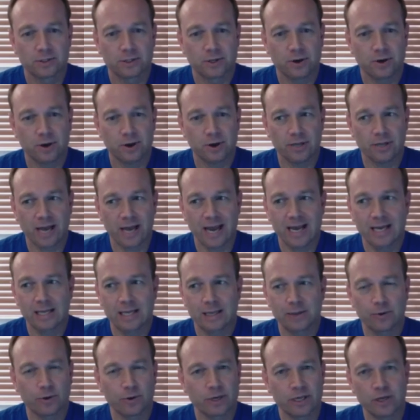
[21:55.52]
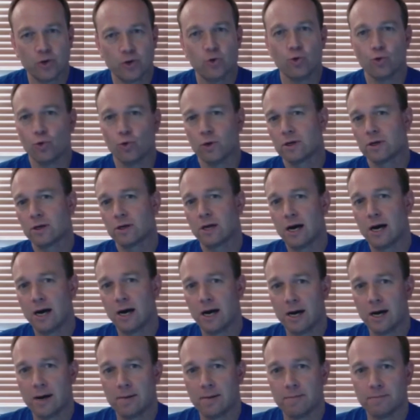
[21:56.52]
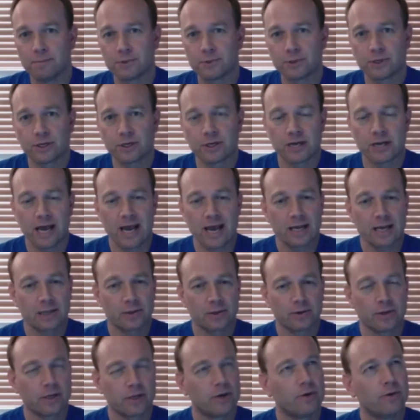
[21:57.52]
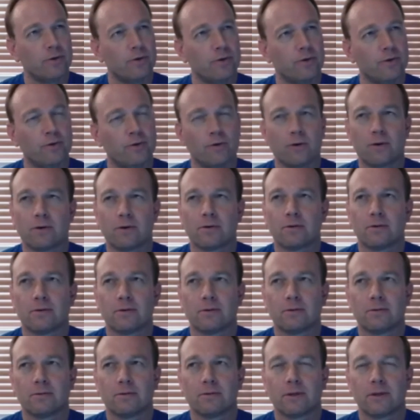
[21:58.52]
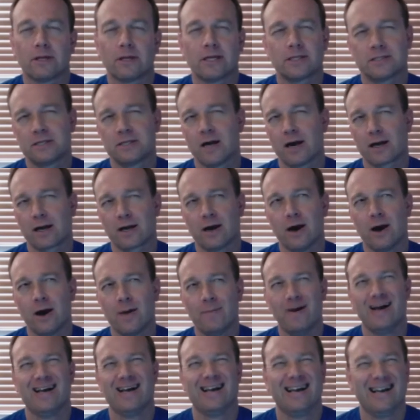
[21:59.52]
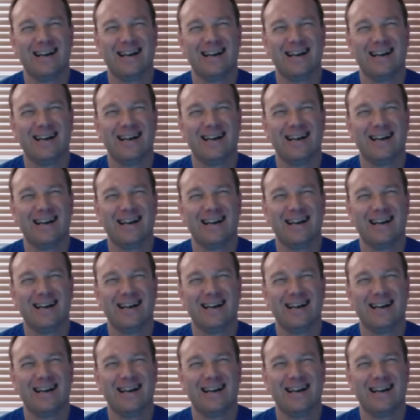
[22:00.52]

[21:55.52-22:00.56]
So it's called Angular U. So you can go to AngularU, I think it's .com.